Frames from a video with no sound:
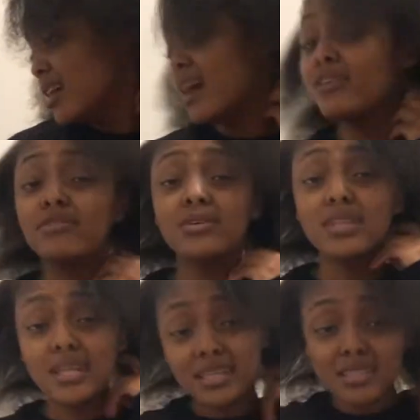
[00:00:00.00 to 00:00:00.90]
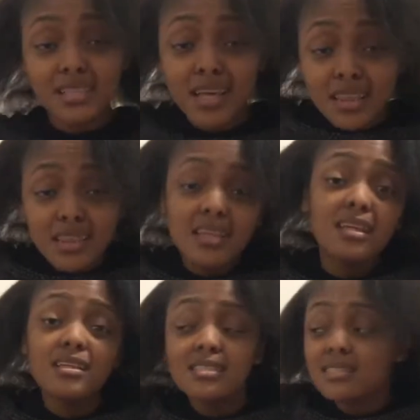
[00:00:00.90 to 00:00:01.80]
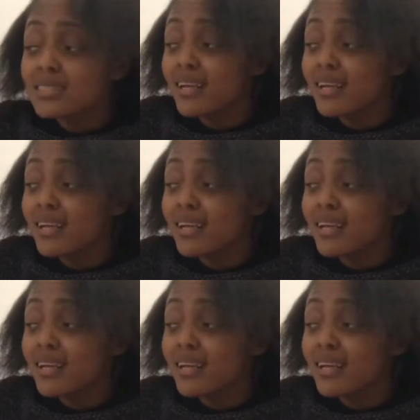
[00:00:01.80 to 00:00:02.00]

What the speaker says: I feel like it's like this.